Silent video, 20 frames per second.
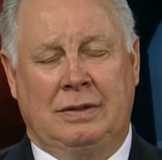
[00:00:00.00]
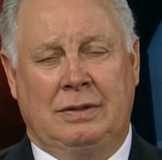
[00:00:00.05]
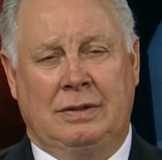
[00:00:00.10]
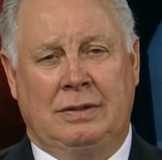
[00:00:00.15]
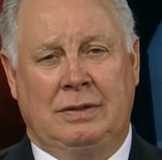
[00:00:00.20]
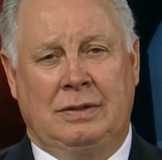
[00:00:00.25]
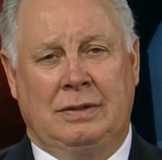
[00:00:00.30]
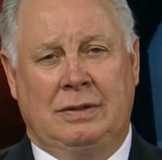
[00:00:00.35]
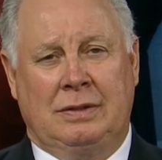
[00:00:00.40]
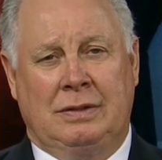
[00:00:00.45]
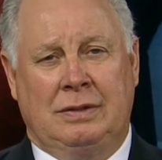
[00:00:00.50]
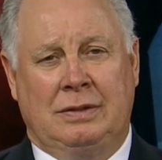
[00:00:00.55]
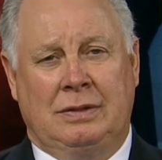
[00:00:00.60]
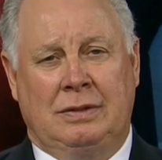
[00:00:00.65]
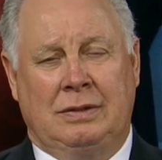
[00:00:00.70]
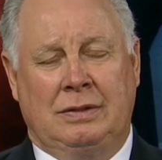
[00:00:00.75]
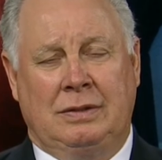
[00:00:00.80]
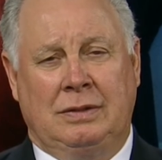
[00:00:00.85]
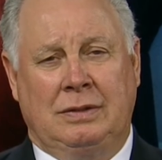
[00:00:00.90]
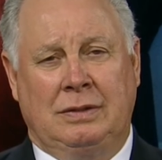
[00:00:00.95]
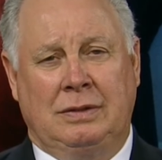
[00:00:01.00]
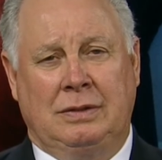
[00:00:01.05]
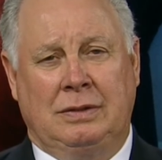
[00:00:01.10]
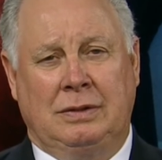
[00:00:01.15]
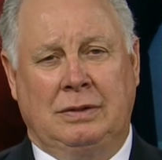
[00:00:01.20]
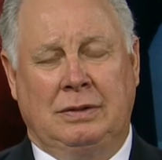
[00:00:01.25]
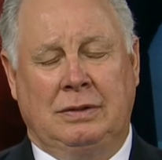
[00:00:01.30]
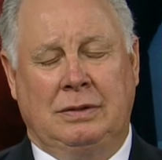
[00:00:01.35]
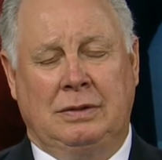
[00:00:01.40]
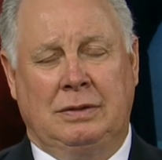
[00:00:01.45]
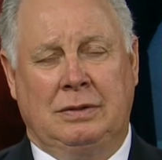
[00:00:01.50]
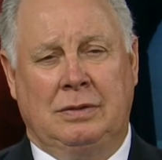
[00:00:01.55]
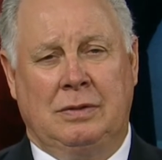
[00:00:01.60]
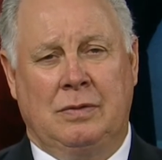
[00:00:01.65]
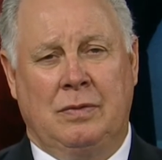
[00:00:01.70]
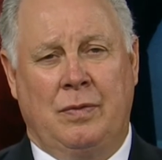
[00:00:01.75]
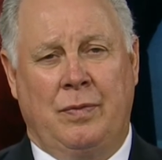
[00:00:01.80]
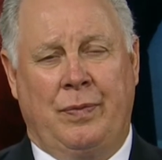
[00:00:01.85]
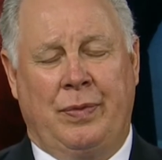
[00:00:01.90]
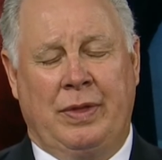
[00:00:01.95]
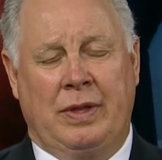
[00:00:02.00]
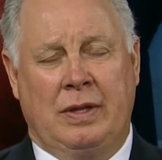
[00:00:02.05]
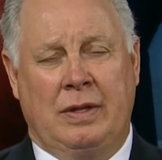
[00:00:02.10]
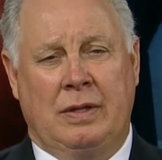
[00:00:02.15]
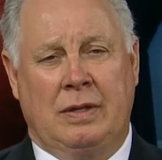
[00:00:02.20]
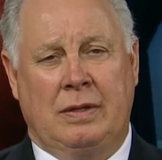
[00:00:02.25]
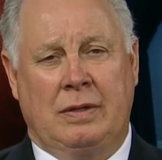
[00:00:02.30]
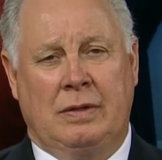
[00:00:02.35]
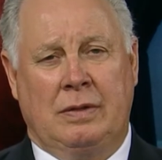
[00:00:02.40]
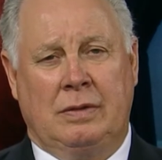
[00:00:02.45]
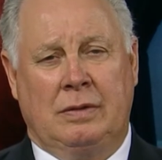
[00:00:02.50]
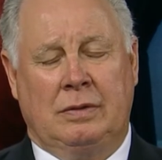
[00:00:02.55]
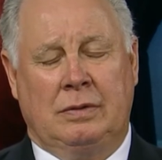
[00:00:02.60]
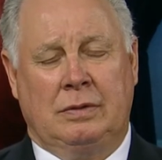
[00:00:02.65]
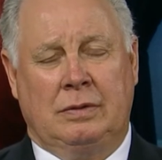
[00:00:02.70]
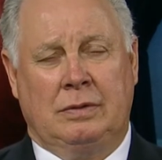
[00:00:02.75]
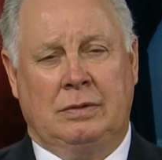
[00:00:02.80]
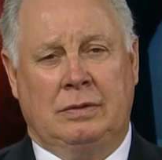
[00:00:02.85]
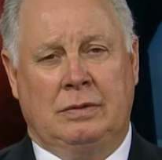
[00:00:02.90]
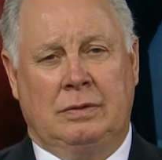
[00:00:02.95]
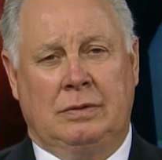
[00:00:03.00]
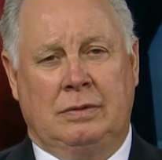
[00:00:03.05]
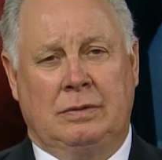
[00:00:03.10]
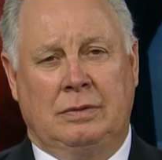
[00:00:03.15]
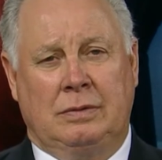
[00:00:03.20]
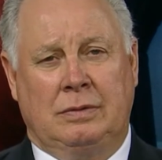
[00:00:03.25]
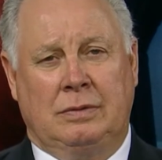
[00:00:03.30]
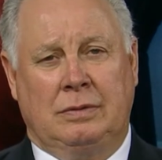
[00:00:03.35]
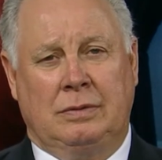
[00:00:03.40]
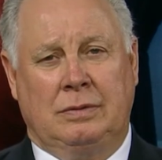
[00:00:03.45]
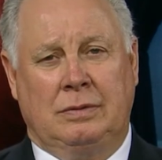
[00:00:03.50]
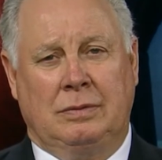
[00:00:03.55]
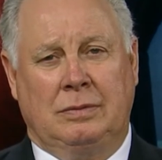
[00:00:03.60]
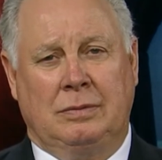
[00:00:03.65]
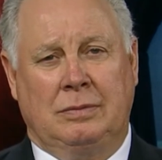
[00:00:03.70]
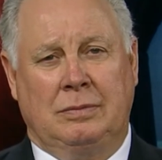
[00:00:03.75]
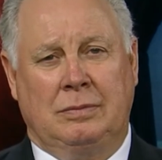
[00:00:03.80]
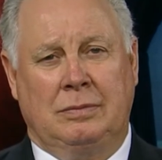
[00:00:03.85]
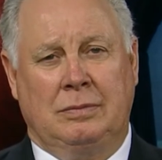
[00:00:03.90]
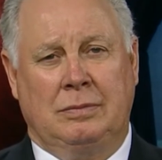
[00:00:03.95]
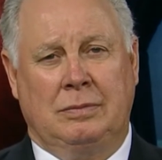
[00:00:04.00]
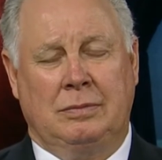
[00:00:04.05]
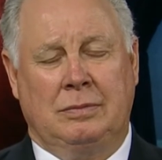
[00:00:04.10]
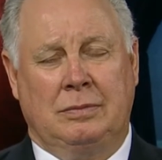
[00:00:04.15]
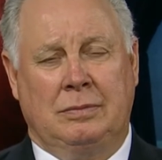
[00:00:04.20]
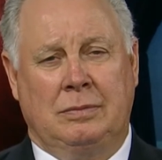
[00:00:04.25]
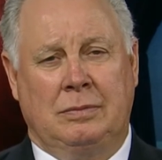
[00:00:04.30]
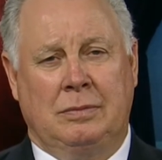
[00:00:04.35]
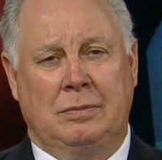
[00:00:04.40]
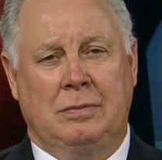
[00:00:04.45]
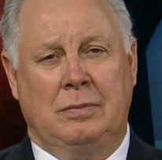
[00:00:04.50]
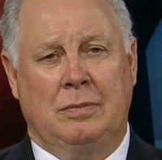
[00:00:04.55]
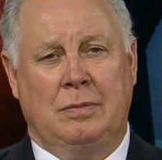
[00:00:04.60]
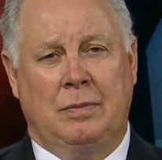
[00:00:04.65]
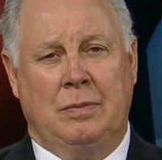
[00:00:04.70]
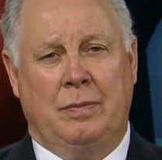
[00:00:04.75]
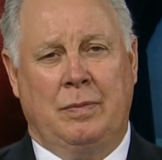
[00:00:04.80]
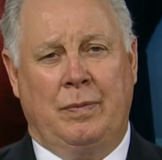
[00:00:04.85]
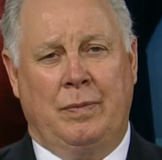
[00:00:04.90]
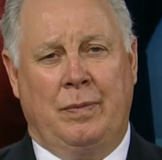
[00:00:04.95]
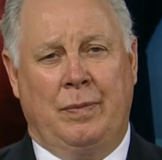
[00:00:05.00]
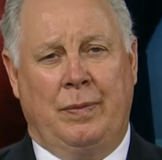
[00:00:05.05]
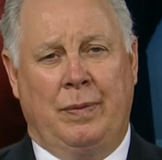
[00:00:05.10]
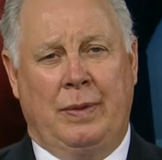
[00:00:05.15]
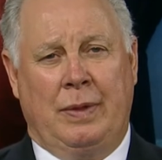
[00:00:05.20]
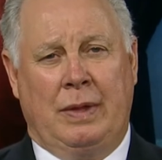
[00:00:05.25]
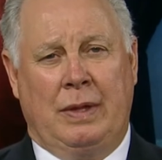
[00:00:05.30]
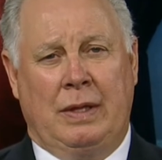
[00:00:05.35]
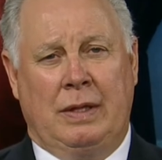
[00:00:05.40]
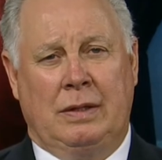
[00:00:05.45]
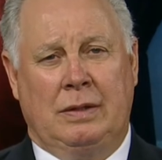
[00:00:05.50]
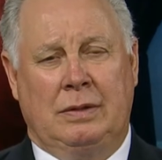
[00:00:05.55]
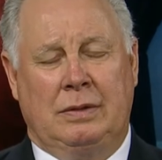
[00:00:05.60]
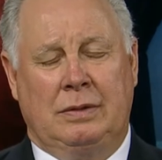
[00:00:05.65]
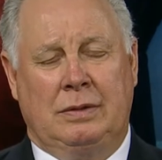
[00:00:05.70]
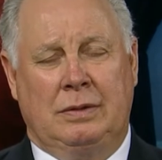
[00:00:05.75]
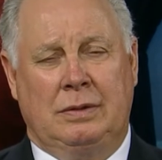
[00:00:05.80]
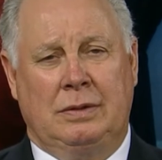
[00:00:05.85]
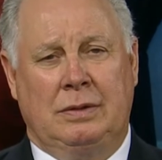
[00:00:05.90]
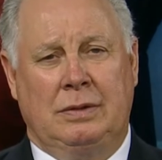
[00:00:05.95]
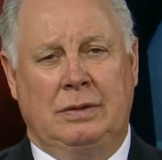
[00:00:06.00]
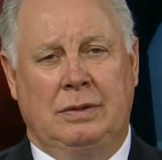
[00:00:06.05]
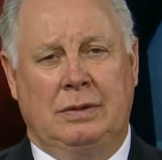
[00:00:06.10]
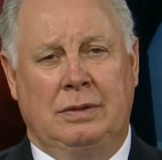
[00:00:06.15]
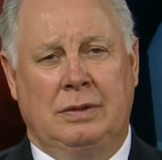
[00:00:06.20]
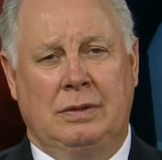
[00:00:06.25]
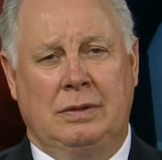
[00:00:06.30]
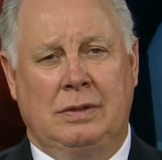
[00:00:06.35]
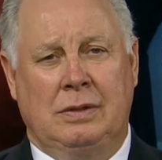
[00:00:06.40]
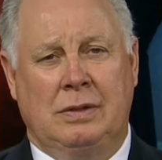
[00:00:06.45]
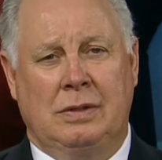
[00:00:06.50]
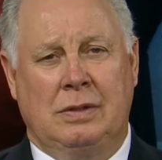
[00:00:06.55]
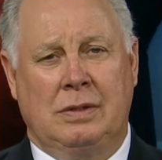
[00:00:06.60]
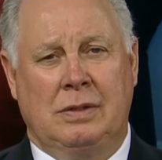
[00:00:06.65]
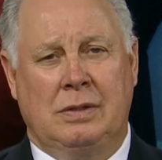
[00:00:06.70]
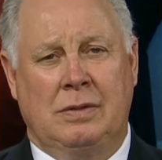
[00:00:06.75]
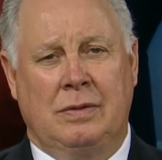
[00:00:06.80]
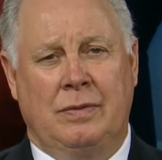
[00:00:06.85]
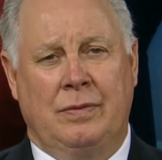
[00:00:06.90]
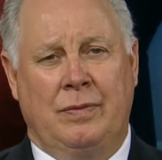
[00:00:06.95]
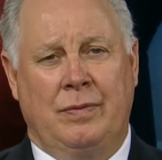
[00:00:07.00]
No words are spoken by the person on screen.